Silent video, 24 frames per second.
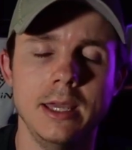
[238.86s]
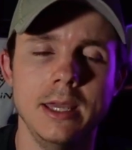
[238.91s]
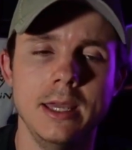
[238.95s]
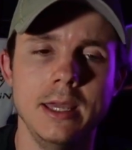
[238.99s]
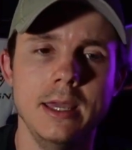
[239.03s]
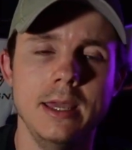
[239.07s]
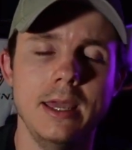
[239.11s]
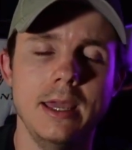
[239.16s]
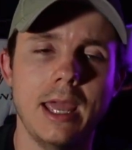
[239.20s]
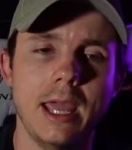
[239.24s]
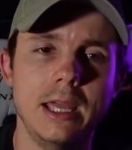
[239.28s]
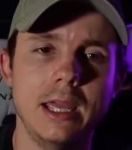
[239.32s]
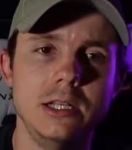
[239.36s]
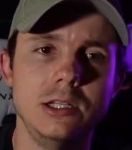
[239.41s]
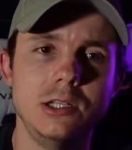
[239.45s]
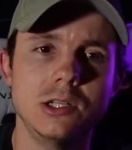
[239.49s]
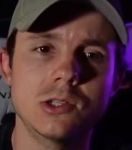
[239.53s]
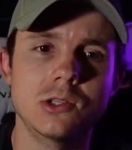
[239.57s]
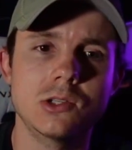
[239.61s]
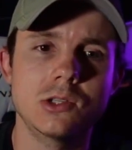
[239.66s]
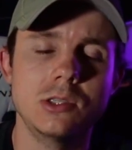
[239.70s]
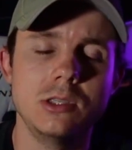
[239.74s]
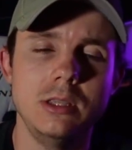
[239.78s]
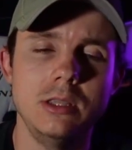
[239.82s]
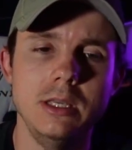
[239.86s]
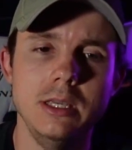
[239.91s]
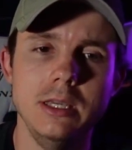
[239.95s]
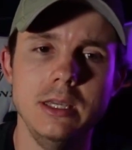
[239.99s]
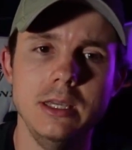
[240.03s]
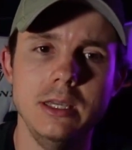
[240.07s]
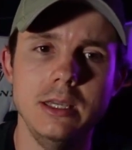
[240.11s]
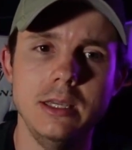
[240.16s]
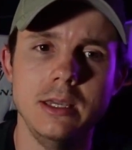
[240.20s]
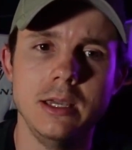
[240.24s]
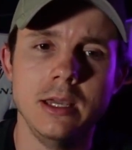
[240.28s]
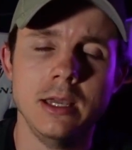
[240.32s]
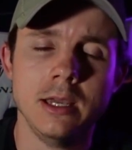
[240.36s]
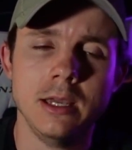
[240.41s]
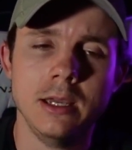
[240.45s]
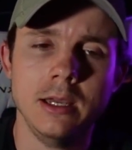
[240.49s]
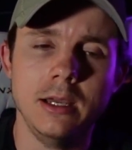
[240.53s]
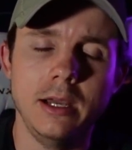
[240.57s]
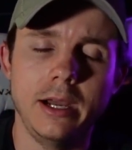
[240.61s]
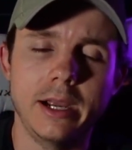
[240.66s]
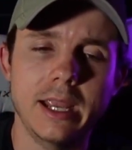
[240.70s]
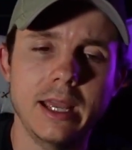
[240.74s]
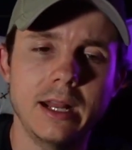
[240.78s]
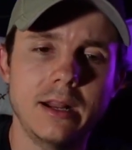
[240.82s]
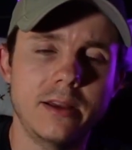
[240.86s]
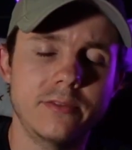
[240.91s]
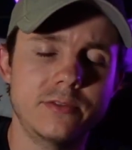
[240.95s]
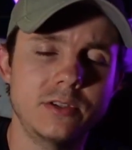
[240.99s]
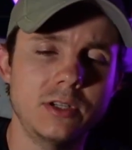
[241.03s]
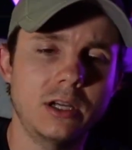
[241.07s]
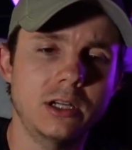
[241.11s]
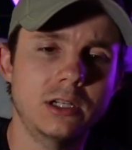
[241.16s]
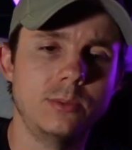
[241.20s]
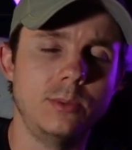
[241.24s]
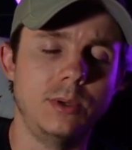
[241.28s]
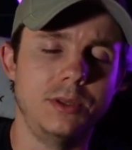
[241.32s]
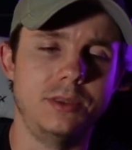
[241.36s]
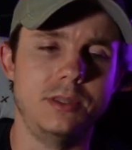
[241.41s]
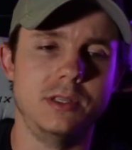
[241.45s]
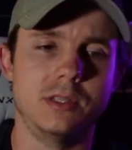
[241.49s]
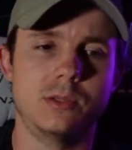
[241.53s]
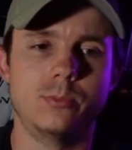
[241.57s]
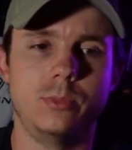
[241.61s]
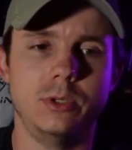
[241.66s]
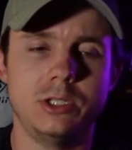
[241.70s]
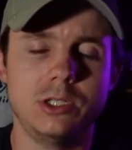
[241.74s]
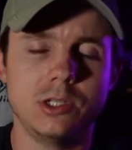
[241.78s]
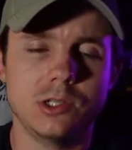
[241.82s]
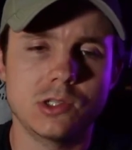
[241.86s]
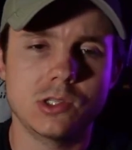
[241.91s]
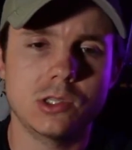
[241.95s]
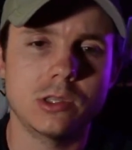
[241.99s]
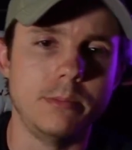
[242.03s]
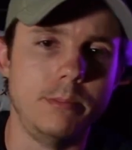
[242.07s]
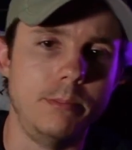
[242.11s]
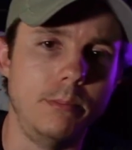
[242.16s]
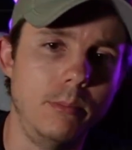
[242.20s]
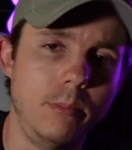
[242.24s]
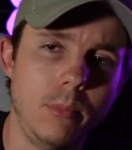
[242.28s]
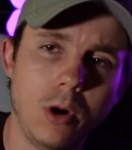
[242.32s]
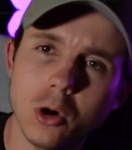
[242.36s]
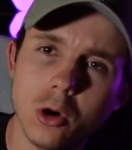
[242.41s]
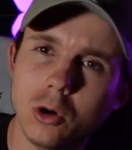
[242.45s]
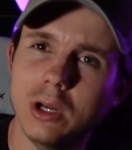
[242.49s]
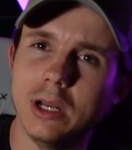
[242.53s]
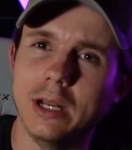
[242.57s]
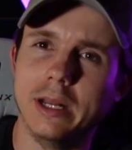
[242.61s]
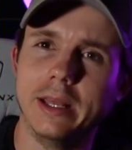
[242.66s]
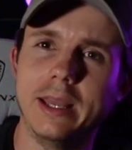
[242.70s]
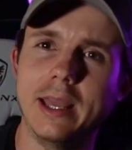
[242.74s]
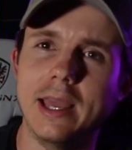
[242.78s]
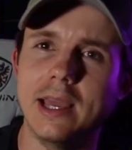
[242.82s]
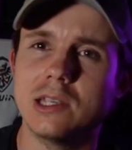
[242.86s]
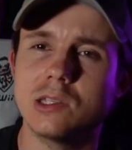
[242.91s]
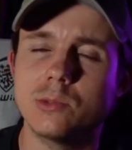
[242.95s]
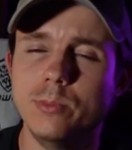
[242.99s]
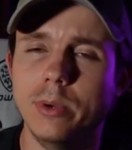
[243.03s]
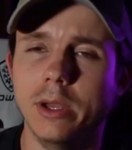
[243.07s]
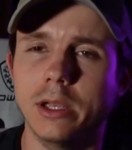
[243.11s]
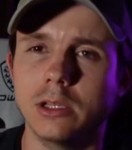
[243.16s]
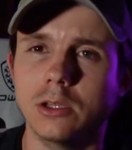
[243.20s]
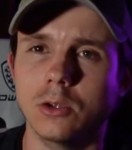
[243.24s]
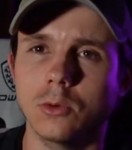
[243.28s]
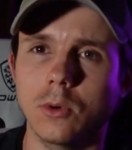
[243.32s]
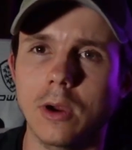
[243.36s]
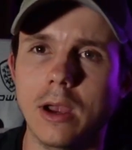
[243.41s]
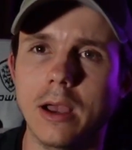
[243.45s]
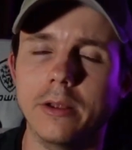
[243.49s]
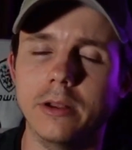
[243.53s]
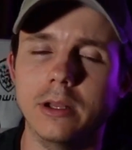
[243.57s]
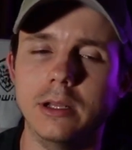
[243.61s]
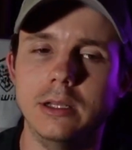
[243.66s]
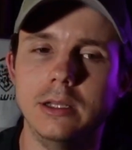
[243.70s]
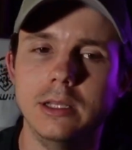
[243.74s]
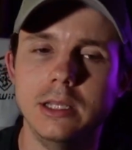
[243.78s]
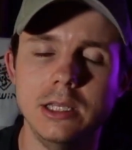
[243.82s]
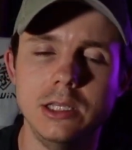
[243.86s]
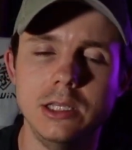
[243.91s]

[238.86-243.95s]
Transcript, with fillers: And just the, again, I've talked about this, but just the marketing aspect around it is